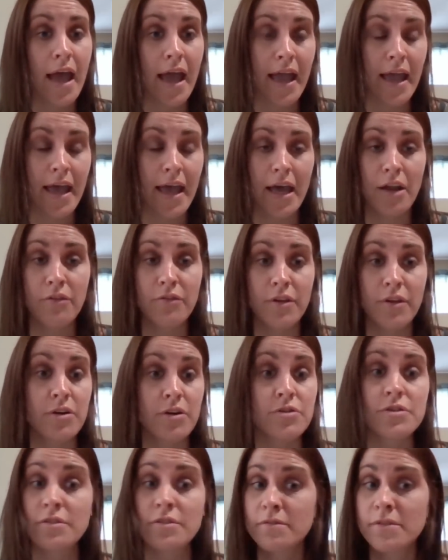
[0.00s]
and
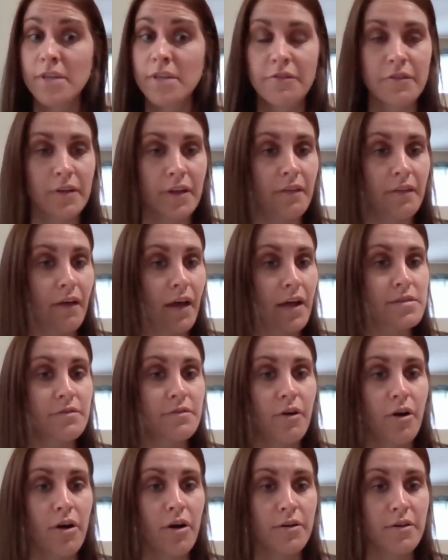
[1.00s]
there's definitely lots
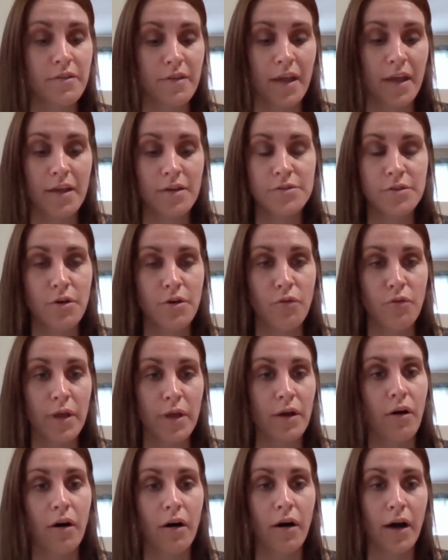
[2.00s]
of hard things
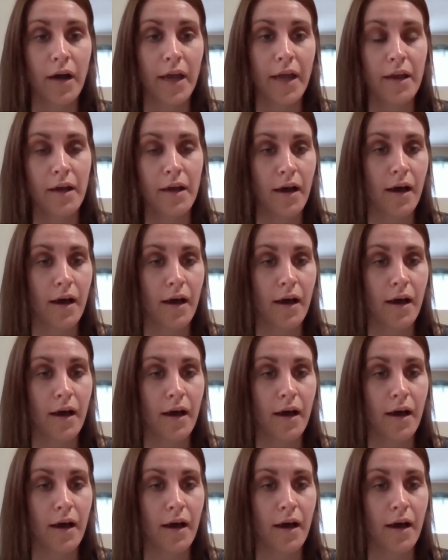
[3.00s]
going on.